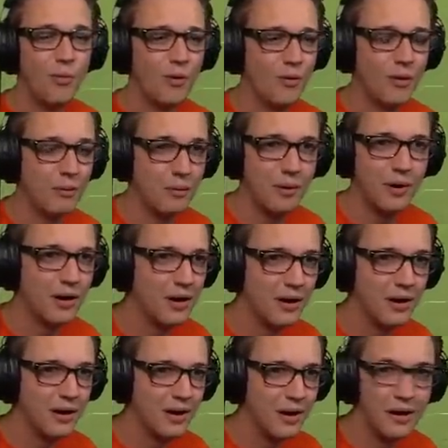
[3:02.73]
Very
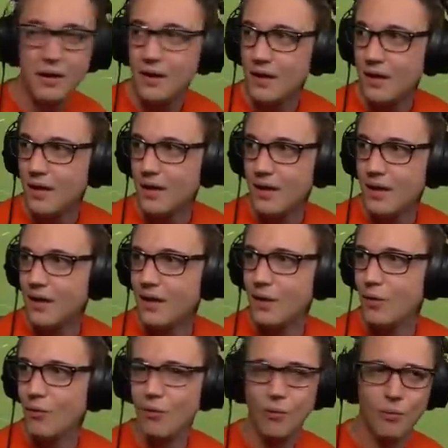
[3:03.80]
smooth tempo
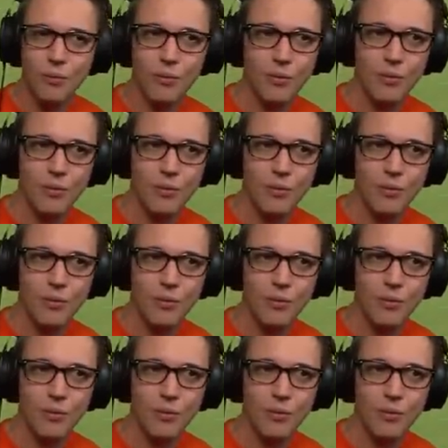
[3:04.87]
there on that